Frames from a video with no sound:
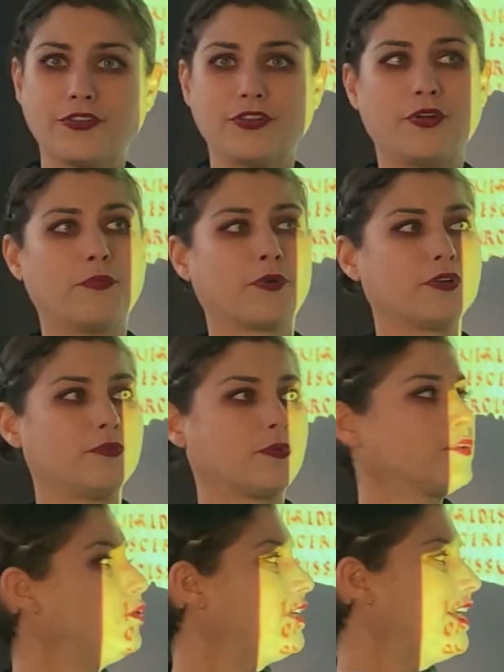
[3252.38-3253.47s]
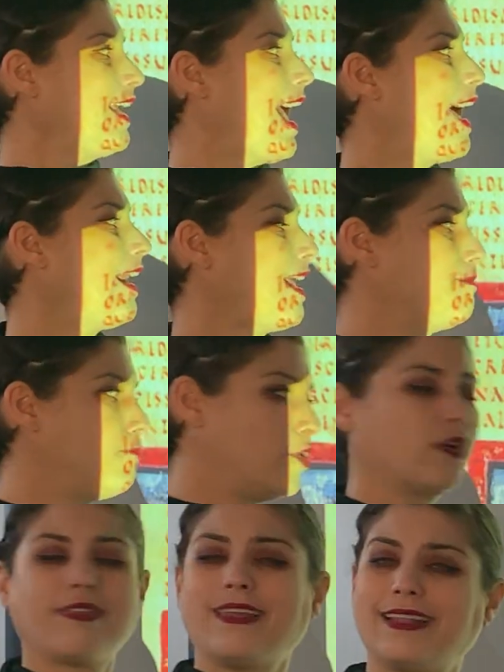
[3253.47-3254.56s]
You know, we're, we're looking at a
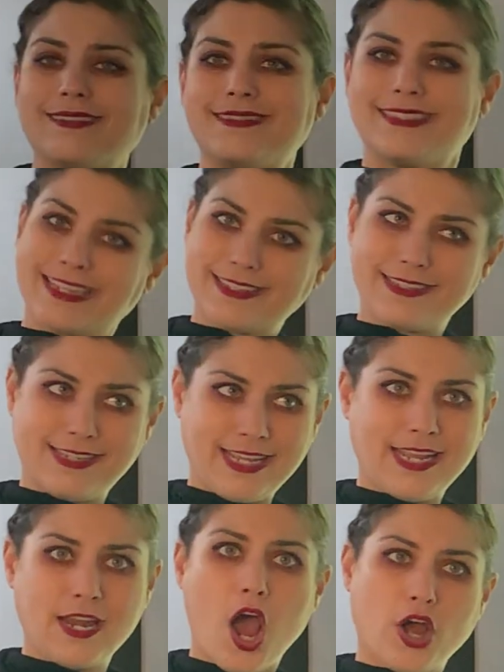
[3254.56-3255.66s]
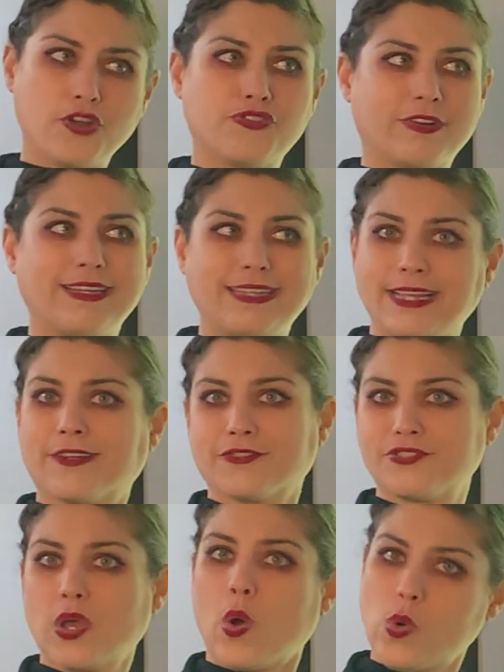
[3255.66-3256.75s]
book that is 1600
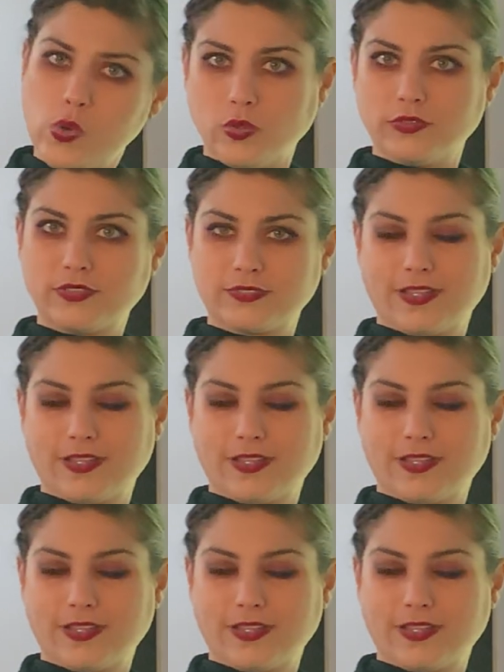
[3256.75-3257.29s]
years old